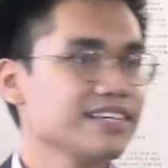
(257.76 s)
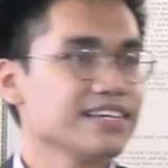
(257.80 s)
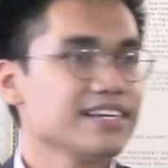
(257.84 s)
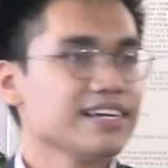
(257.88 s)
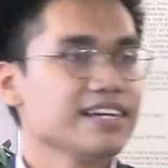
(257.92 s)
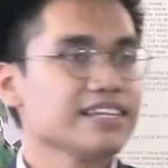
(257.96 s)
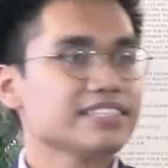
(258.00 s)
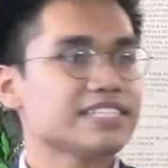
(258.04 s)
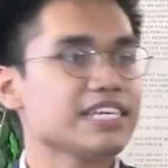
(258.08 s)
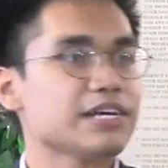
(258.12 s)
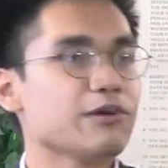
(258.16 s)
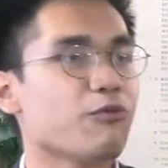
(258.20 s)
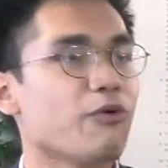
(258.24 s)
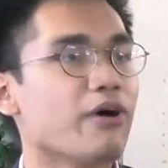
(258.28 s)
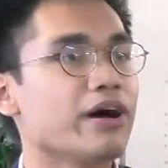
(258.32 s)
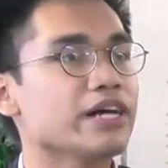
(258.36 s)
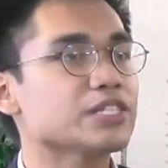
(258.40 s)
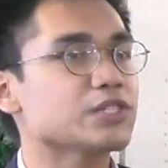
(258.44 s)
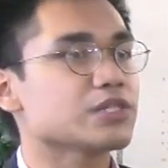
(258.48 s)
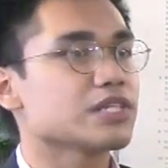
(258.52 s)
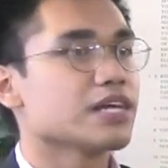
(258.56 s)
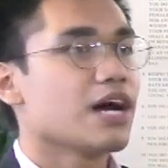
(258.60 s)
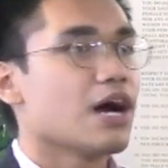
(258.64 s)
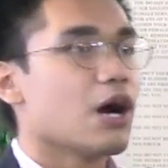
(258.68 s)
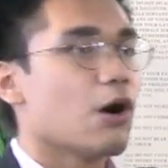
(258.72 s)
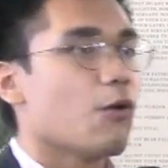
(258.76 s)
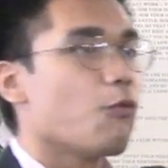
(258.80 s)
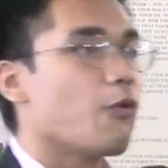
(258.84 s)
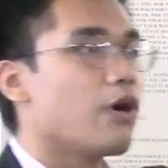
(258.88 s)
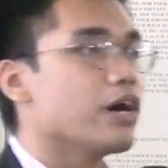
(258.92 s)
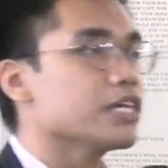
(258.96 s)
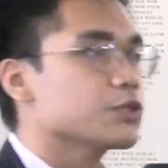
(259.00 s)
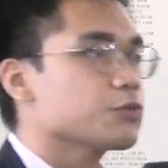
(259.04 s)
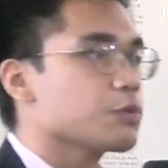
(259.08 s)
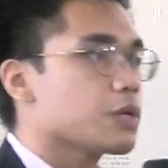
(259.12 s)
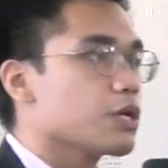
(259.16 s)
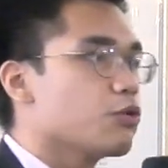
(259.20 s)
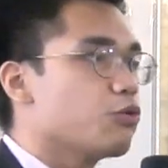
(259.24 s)
See, once
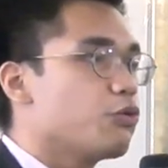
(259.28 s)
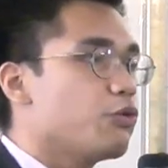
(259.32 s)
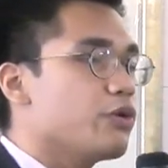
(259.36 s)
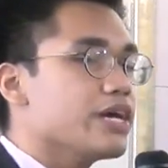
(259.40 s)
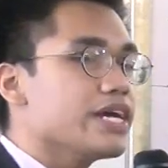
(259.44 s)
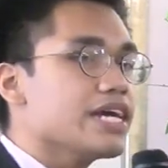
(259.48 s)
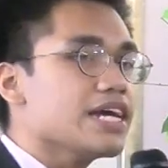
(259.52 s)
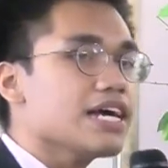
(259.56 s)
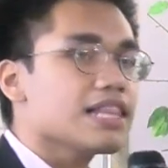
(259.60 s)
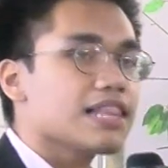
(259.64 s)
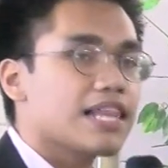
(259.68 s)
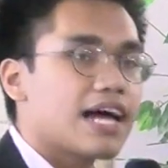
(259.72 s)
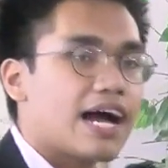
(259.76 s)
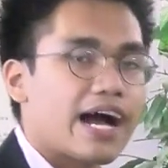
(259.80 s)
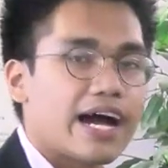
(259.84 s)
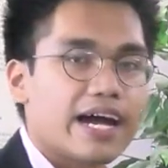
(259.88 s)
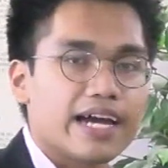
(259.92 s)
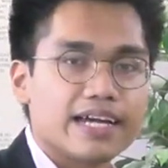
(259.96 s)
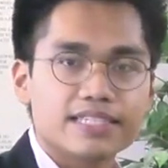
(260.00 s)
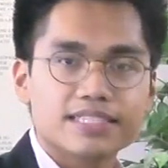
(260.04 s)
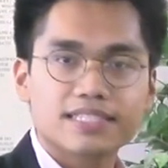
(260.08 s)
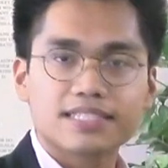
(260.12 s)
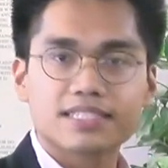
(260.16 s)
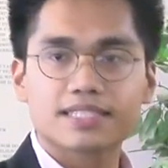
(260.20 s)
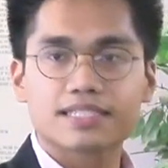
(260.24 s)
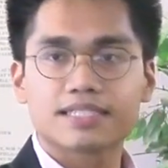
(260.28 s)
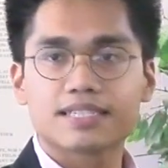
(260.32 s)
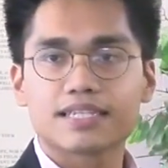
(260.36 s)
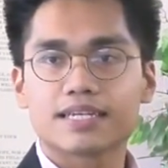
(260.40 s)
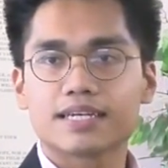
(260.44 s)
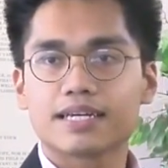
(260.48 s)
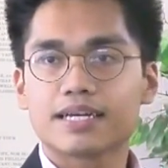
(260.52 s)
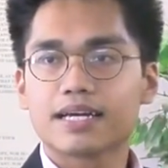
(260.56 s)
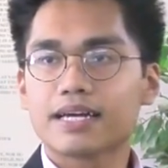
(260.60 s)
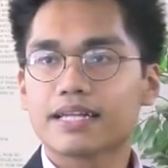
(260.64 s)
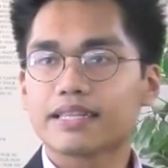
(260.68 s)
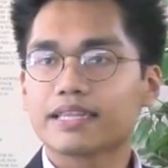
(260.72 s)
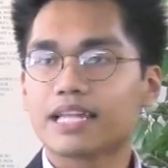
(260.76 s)
we realize
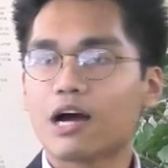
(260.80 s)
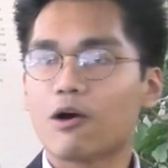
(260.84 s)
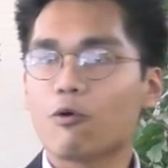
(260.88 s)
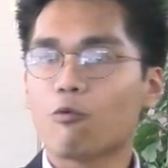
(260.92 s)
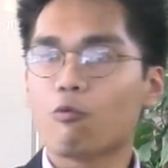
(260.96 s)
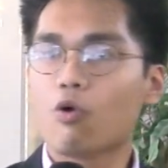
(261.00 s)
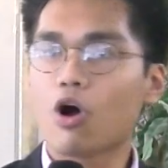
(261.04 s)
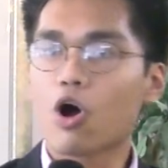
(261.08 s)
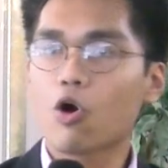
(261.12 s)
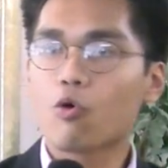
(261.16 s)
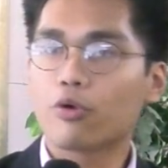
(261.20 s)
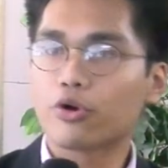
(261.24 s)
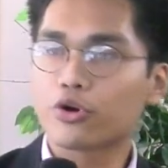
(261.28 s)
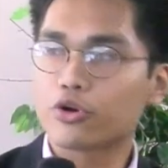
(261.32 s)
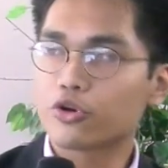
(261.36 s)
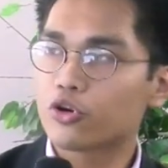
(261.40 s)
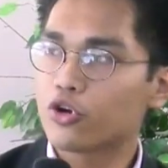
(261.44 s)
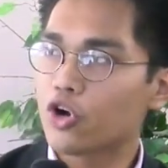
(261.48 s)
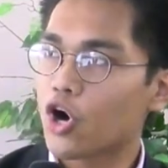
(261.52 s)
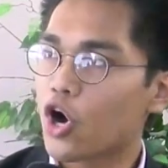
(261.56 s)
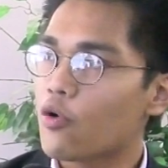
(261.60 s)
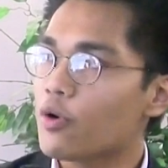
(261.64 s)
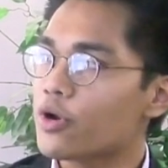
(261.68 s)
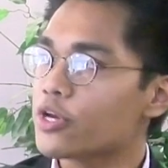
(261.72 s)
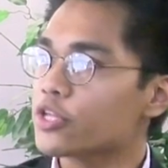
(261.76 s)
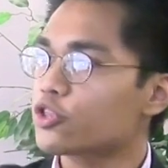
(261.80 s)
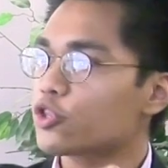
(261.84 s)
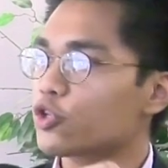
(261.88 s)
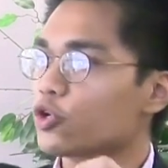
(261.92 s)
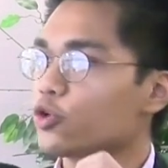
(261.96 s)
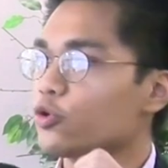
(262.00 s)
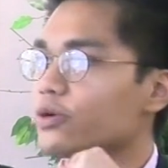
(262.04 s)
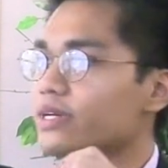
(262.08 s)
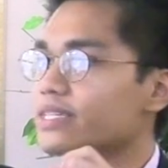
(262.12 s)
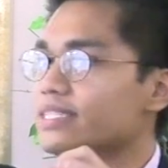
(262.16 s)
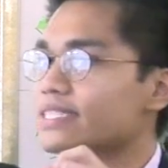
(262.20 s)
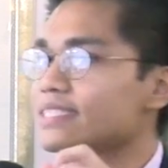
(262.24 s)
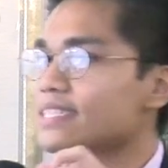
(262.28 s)
that what we're going through
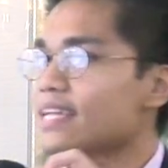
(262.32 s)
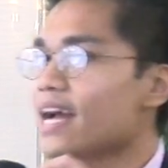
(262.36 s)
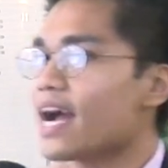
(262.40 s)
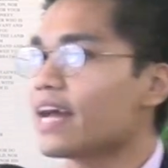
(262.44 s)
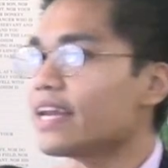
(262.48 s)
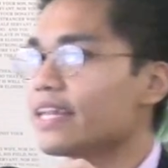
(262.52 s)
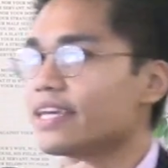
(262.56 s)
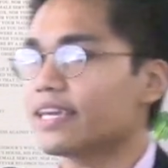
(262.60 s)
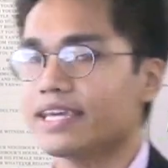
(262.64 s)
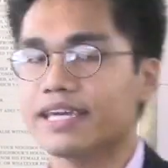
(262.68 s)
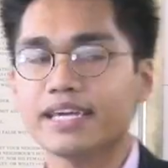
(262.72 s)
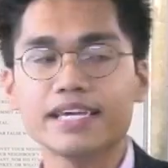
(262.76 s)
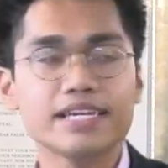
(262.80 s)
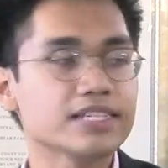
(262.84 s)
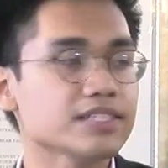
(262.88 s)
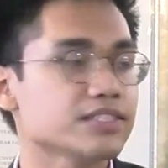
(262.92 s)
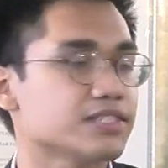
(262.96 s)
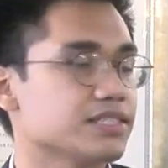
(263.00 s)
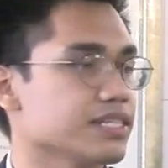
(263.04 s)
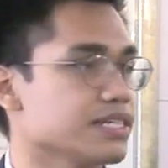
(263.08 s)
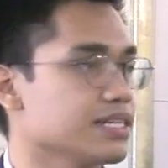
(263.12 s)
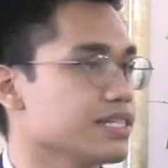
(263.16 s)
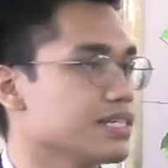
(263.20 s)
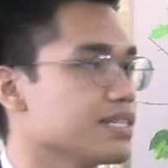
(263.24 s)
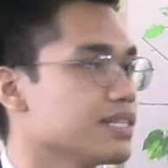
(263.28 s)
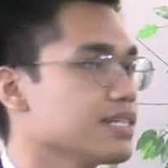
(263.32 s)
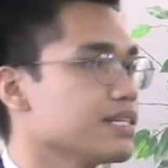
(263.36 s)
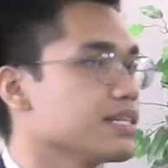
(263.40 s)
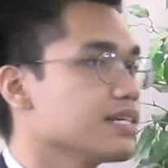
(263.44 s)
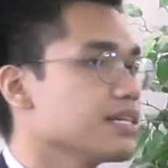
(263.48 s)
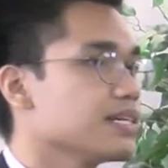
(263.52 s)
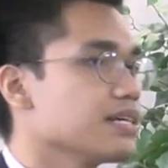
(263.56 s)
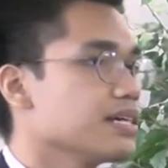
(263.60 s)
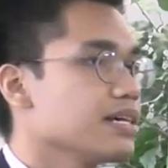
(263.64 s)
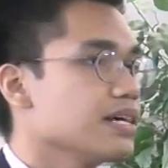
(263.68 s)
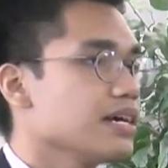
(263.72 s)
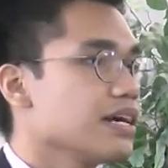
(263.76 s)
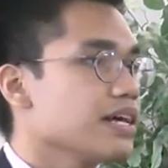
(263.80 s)
is not easy,
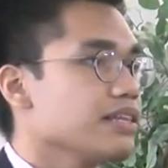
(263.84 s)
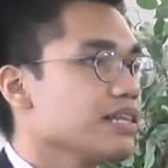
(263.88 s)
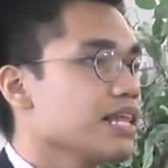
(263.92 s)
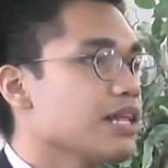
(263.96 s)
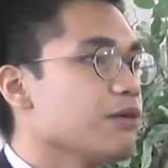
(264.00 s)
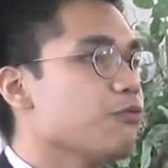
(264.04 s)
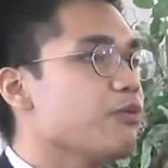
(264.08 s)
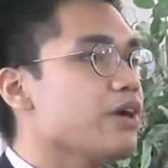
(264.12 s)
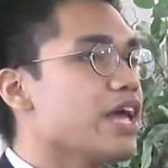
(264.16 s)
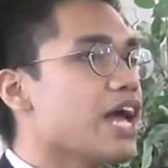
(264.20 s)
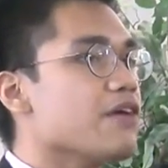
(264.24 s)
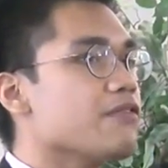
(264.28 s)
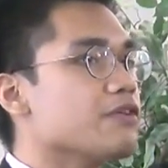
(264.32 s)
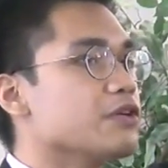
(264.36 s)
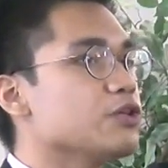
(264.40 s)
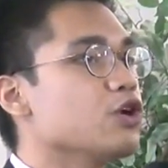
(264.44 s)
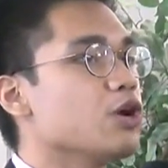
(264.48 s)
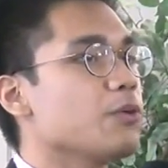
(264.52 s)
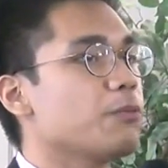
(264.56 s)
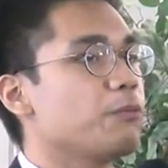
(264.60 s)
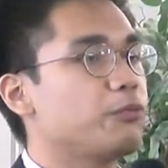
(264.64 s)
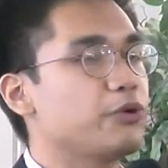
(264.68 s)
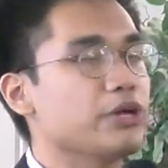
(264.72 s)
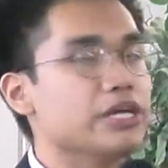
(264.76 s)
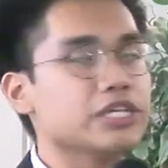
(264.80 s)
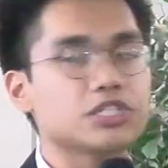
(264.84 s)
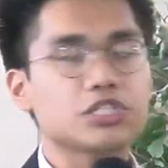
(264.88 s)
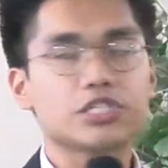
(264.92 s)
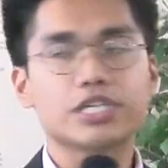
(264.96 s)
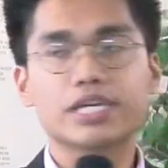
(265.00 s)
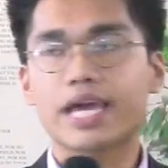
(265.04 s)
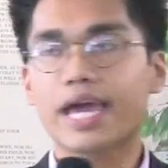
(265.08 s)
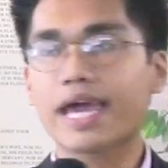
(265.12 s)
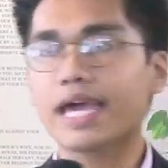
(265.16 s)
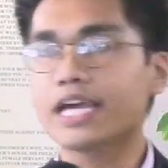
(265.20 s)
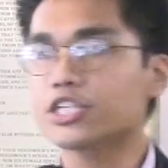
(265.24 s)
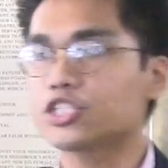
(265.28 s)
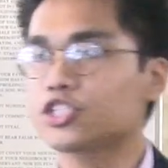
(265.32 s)
then we have a new
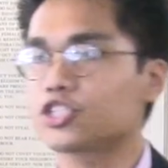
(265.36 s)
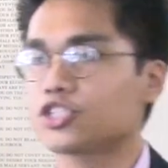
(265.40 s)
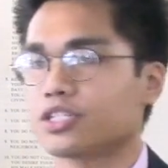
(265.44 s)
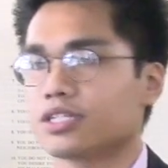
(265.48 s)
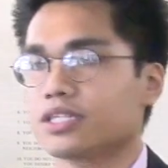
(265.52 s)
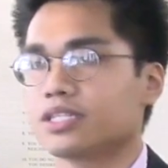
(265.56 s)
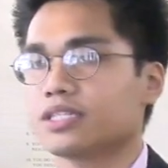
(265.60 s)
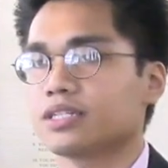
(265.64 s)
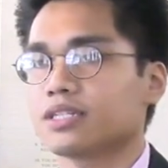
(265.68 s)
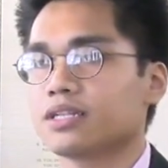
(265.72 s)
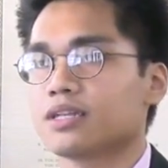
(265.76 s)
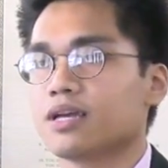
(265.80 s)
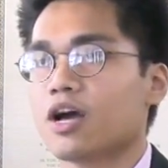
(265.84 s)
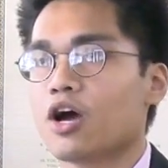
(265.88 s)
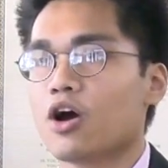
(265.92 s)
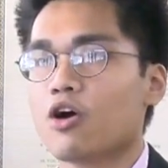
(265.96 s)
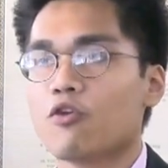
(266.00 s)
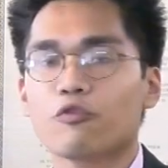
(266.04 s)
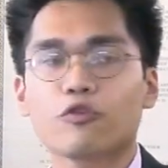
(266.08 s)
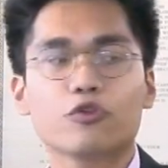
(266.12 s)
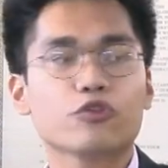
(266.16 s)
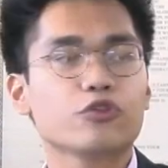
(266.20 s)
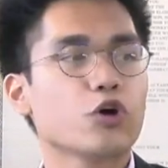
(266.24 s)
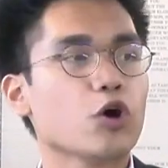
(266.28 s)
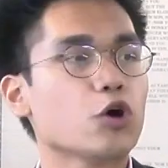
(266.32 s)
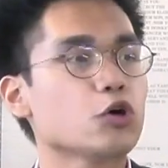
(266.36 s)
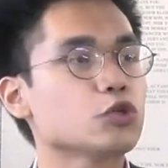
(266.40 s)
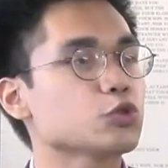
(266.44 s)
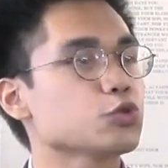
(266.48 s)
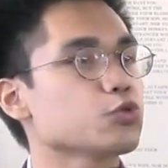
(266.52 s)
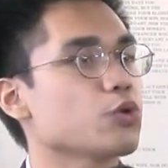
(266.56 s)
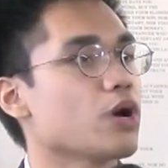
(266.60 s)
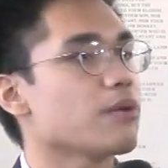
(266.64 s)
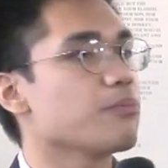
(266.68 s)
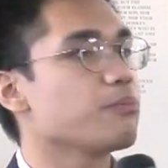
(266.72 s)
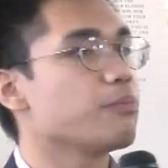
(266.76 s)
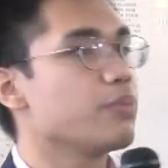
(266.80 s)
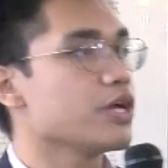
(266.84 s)
appreciation for those who
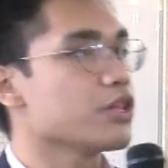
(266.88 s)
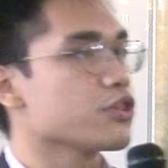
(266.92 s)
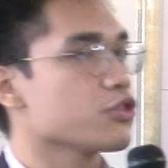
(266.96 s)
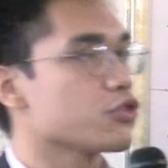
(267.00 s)
have been